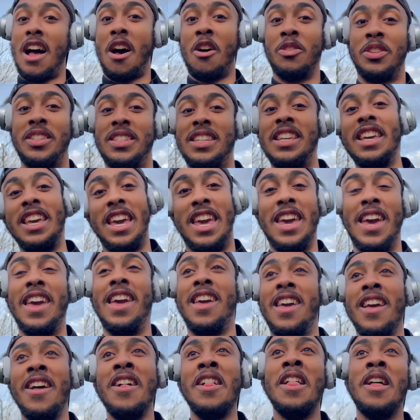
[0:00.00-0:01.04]
I'll see
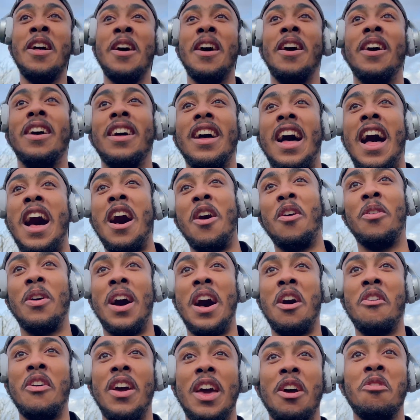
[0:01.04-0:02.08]
how
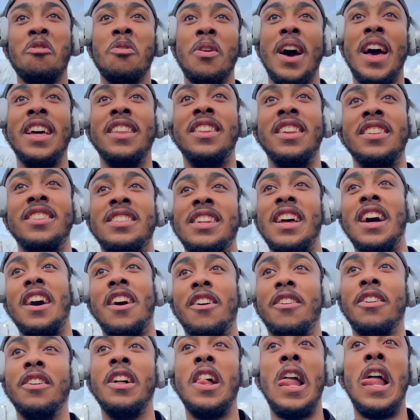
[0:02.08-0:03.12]
it all edits
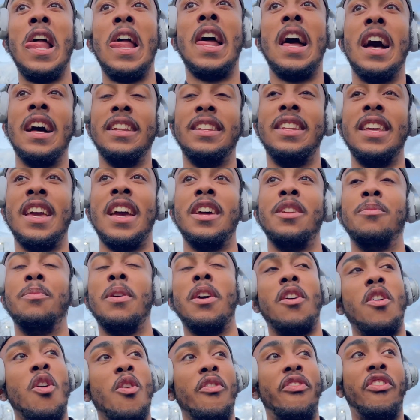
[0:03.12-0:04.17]
out at the end,
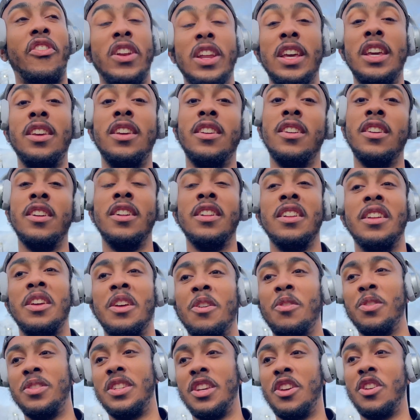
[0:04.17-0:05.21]
but hopefully it
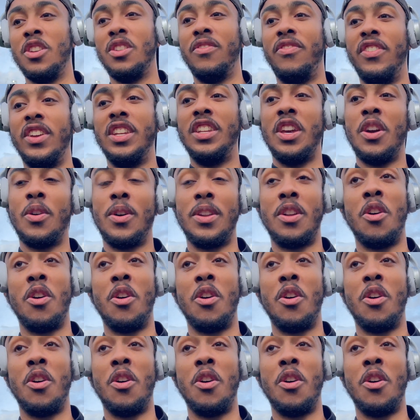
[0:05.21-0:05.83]
was a good video, and